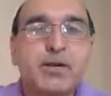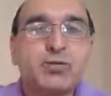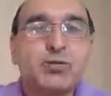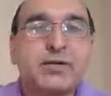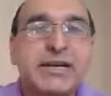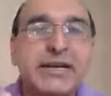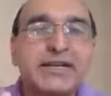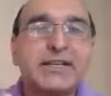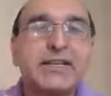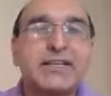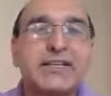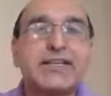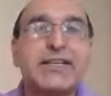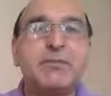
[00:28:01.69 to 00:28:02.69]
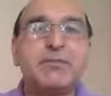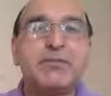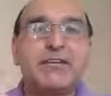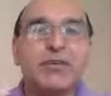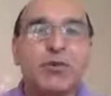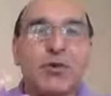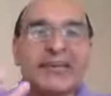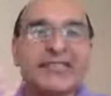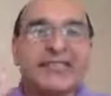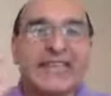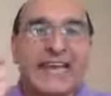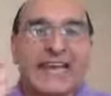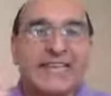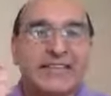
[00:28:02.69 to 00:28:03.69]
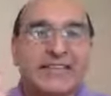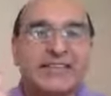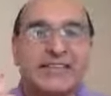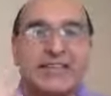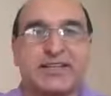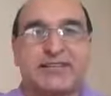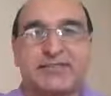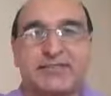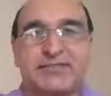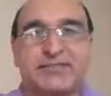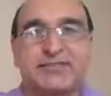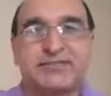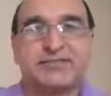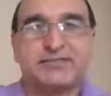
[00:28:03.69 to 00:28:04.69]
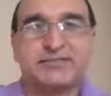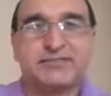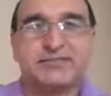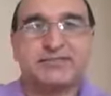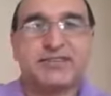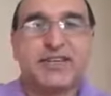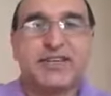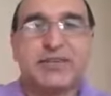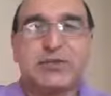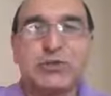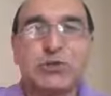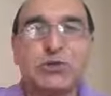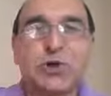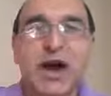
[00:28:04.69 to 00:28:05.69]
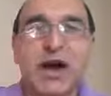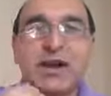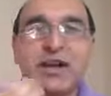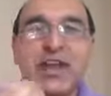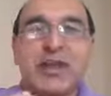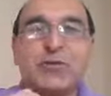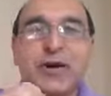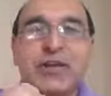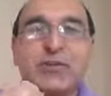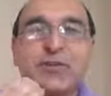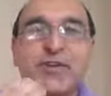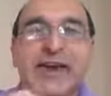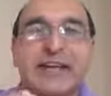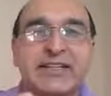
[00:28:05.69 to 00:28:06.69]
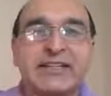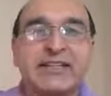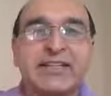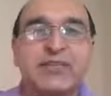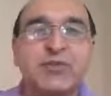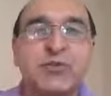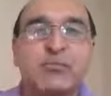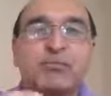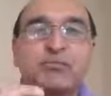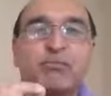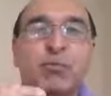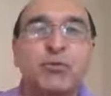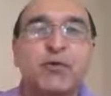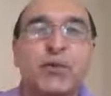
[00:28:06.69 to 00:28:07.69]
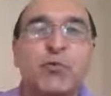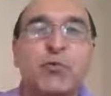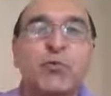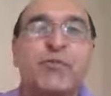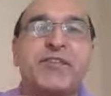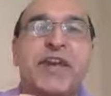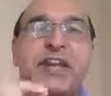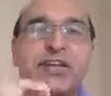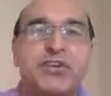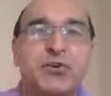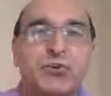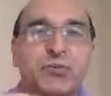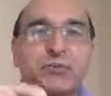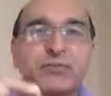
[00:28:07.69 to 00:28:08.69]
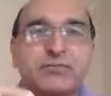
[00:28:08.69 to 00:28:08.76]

So critical thinking means that you are challenging things. You are evaluating things. You are putting value.